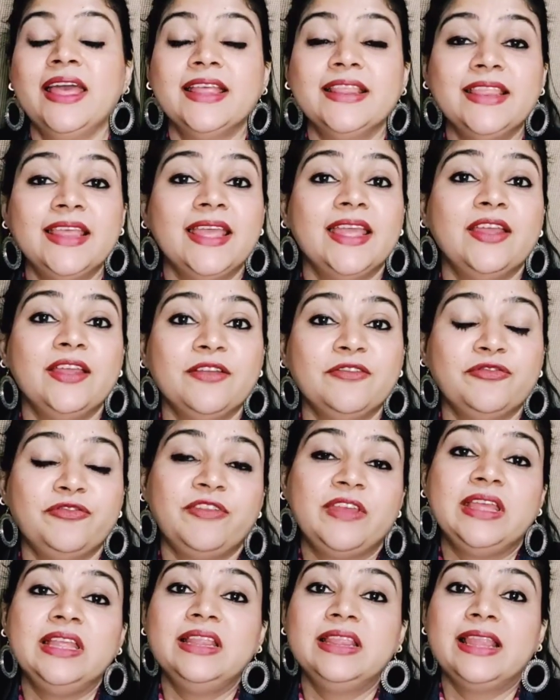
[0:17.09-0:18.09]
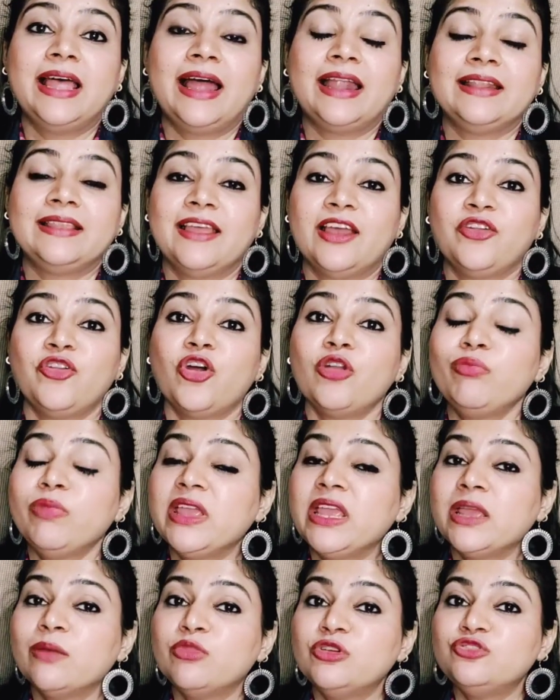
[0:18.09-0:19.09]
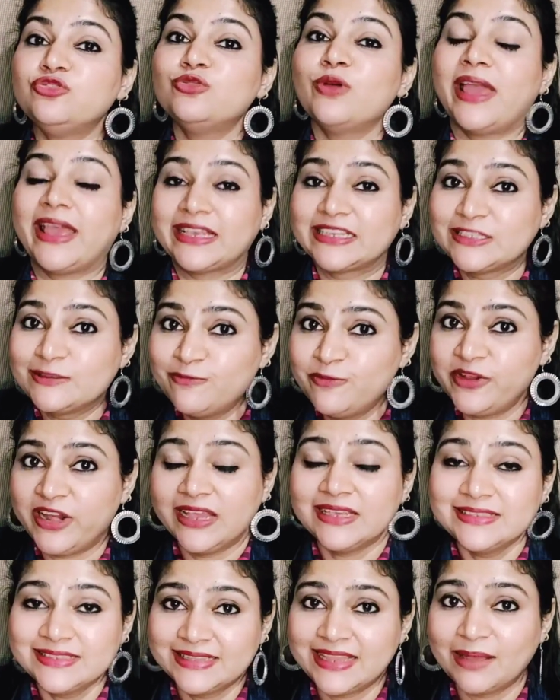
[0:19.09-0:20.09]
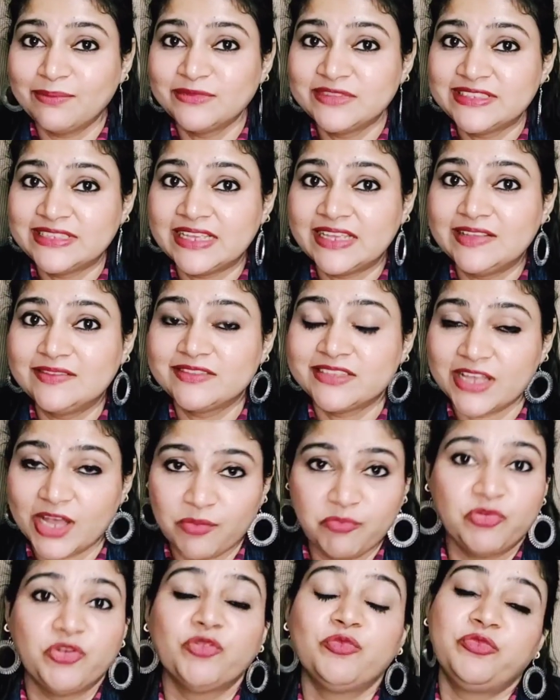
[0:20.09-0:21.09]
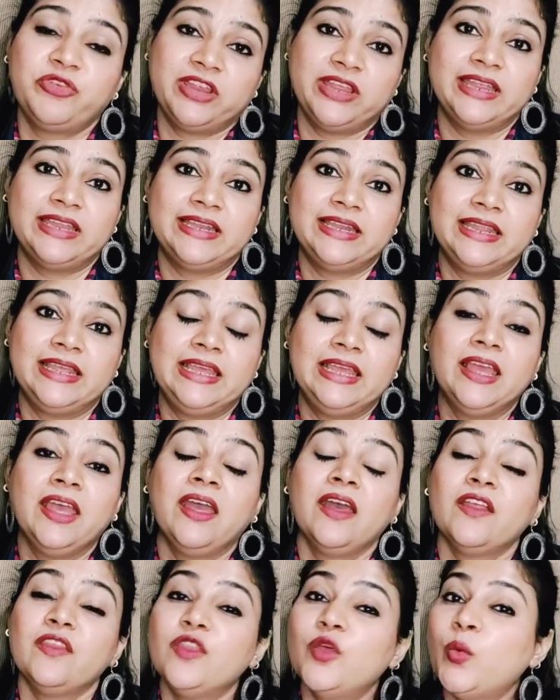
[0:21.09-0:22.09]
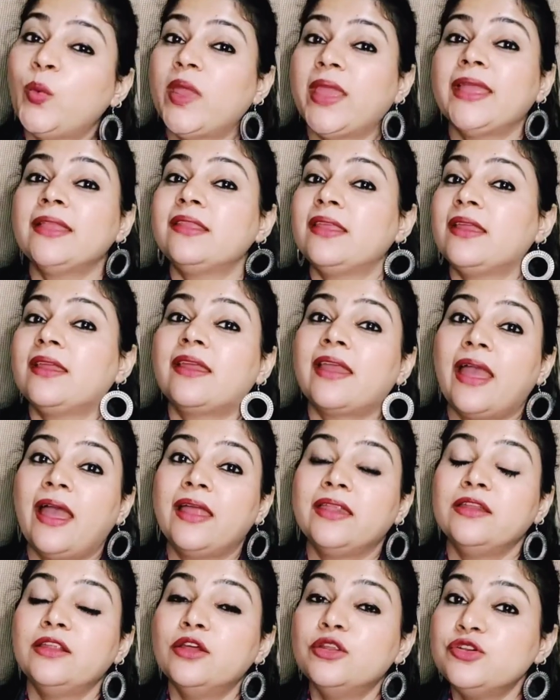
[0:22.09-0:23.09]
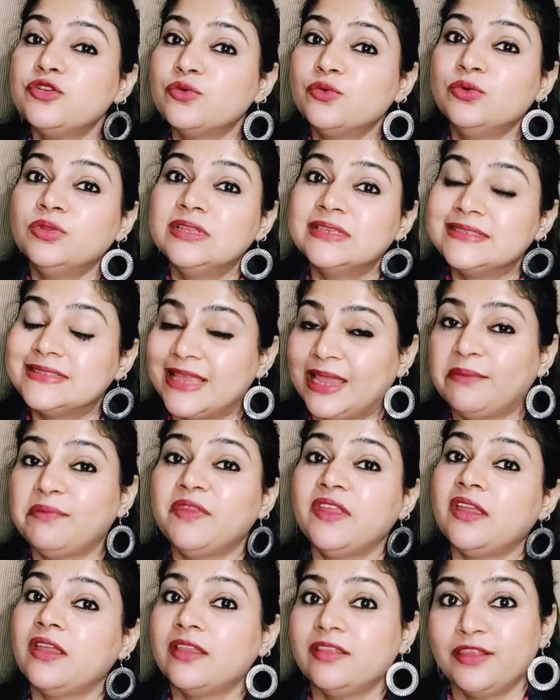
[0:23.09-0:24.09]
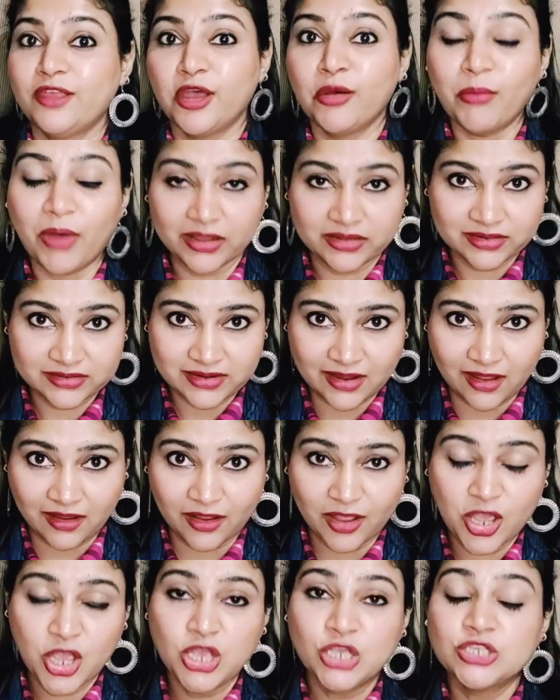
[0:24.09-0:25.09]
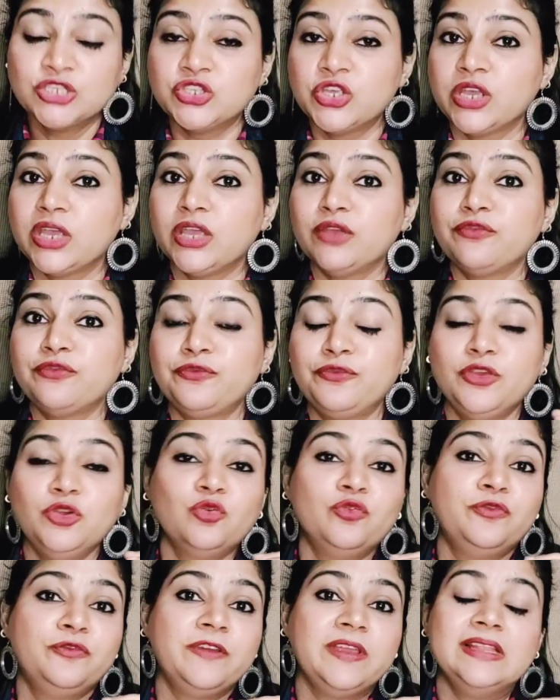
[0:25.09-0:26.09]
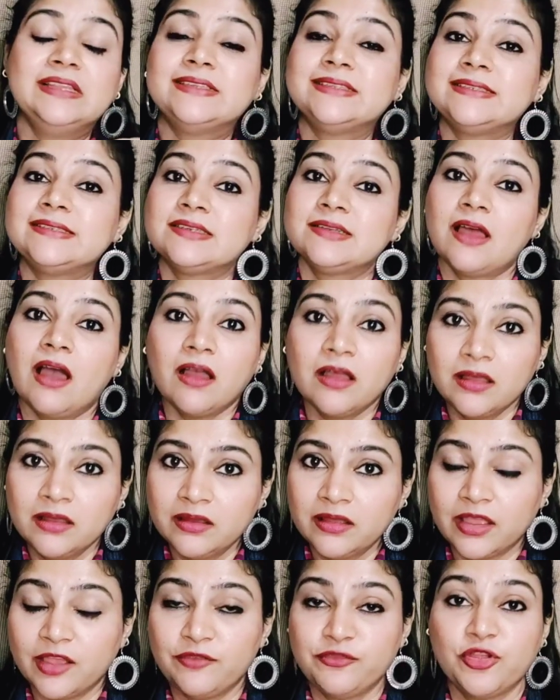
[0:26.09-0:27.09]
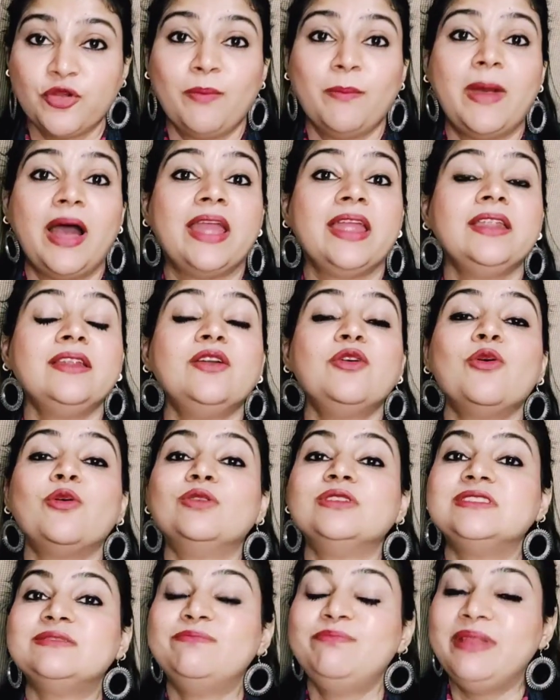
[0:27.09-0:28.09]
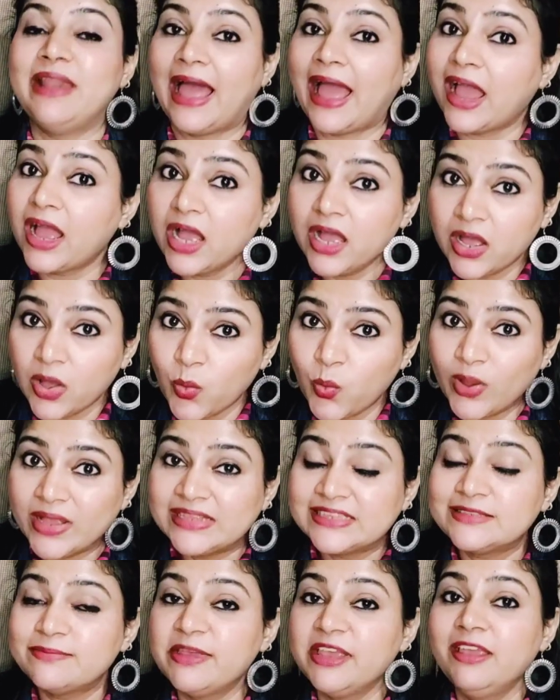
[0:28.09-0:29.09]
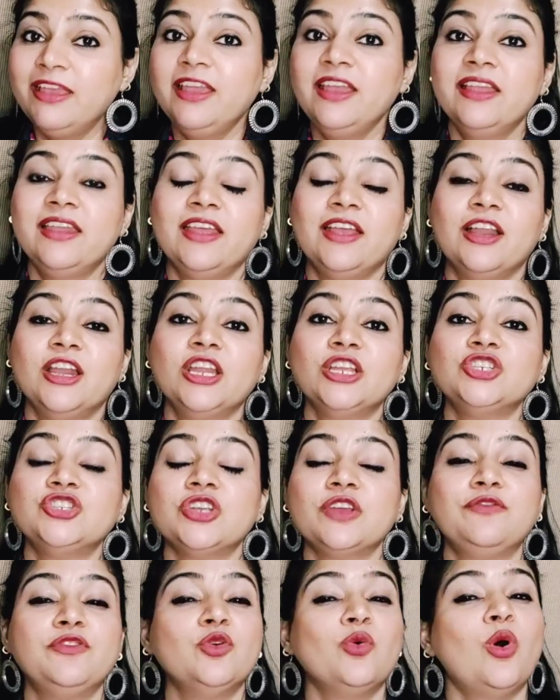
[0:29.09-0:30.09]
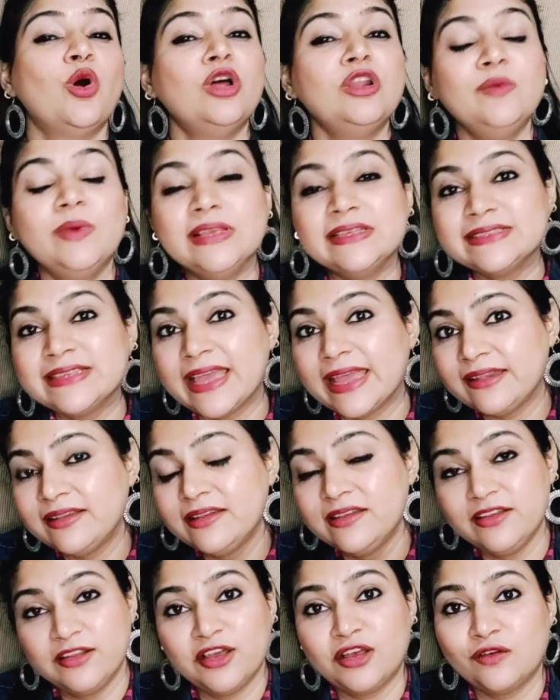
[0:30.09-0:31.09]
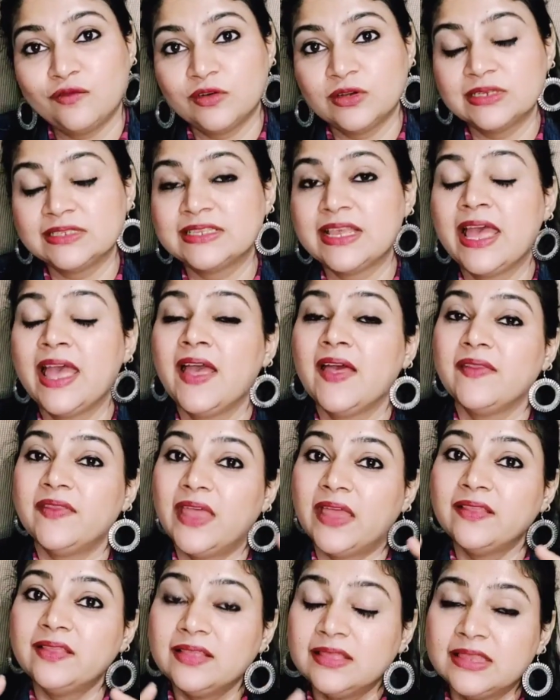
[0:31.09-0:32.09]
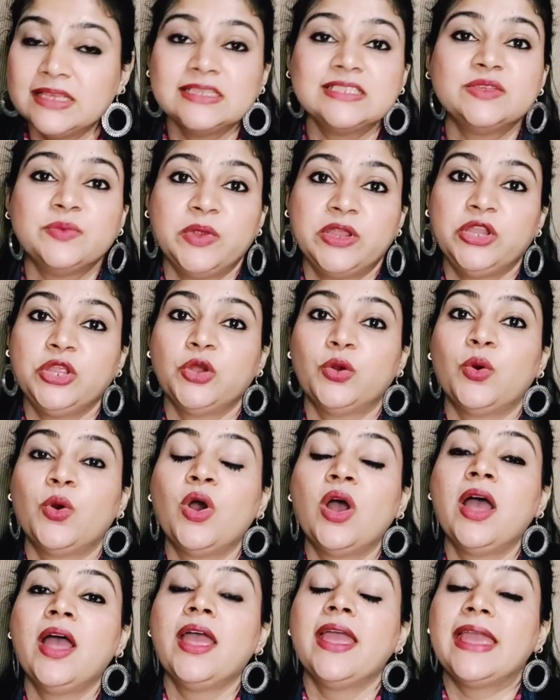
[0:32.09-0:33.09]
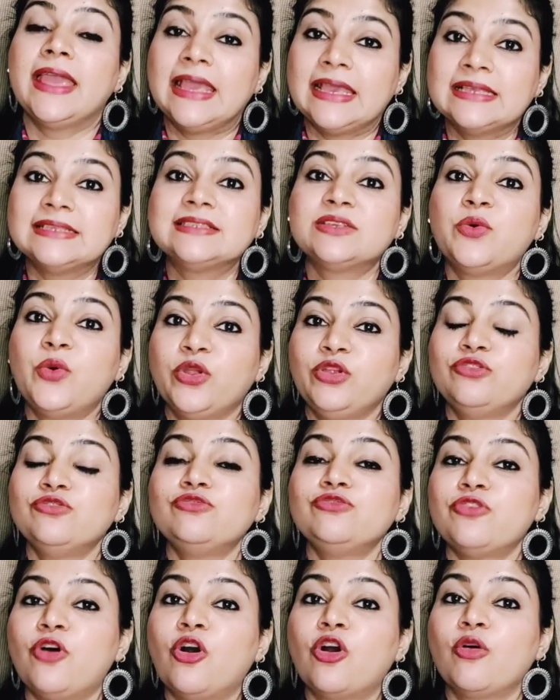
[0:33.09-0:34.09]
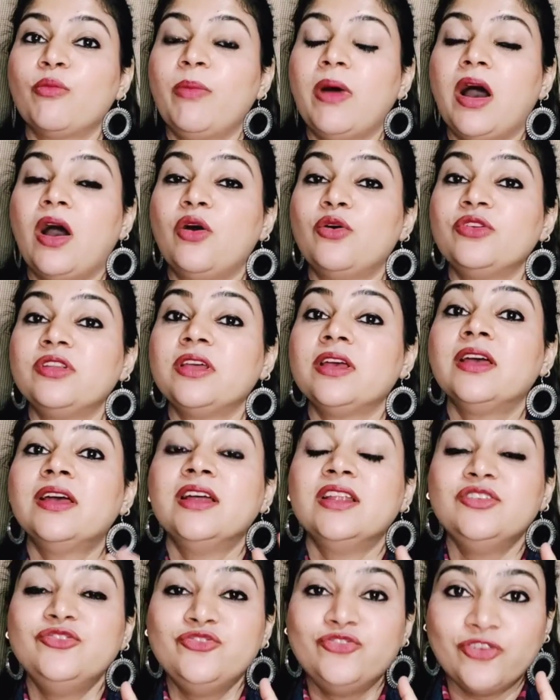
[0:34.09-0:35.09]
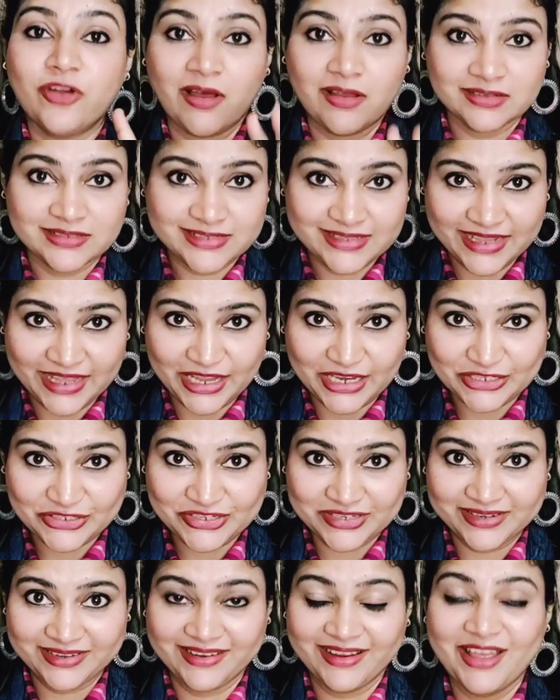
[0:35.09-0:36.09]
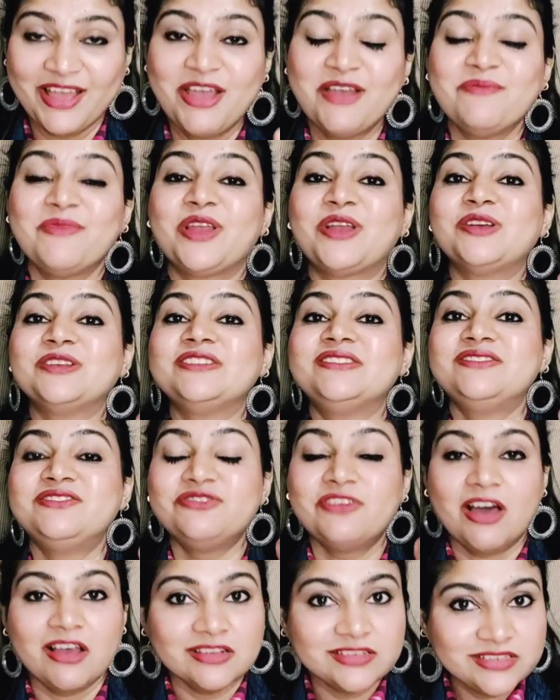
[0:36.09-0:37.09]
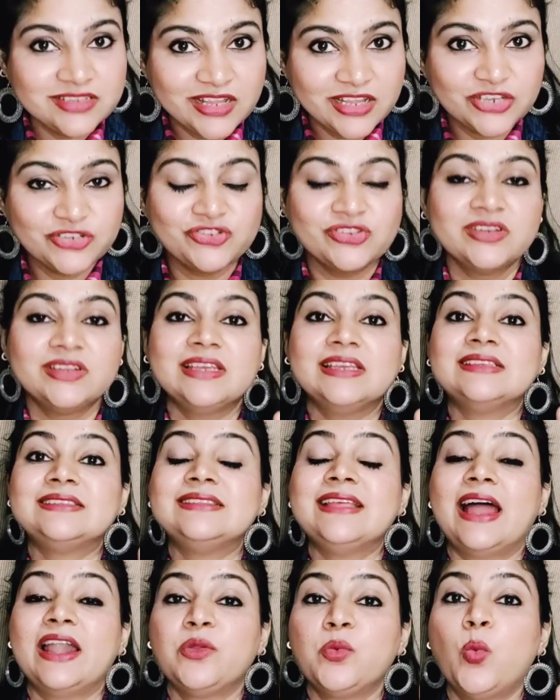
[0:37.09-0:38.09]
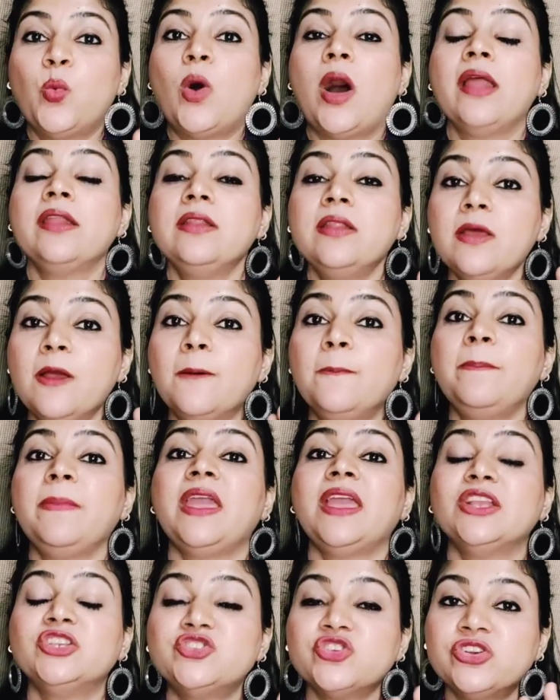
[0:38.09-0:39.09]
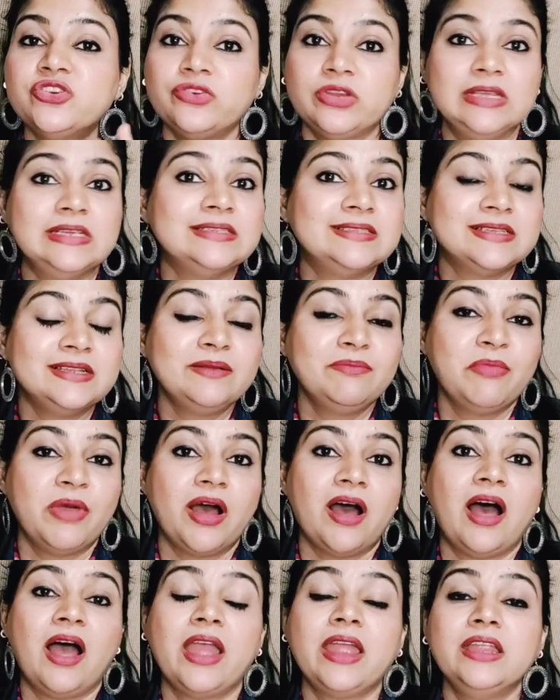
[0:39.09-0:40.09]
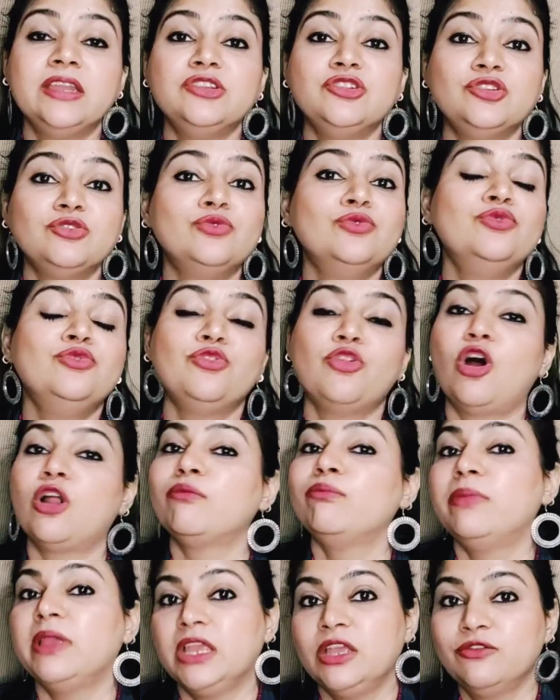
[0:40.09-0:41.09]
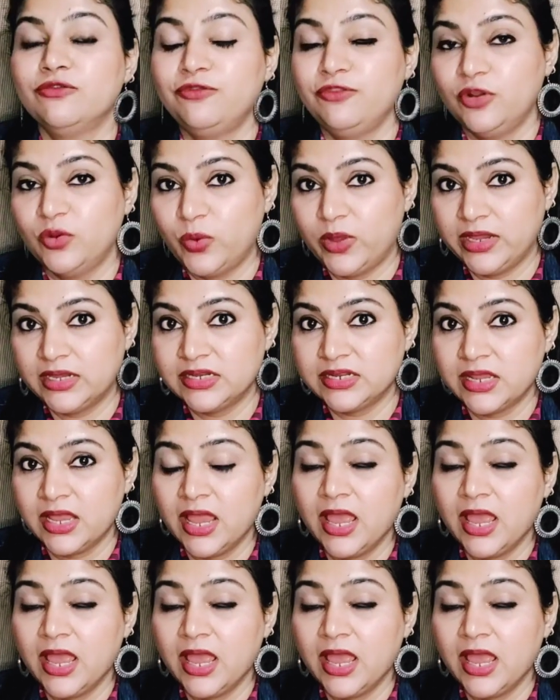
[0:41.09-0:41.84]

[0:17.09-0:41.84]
They feel that they are not being able to express themselves appropriately the way they can do the same thing in their mother tongue. So if you feel stuck, if your mind goes blank while speaking in English, if you always get nervous, then this video is going to talk about translation, because translation is that one major reason behind you not being fluent.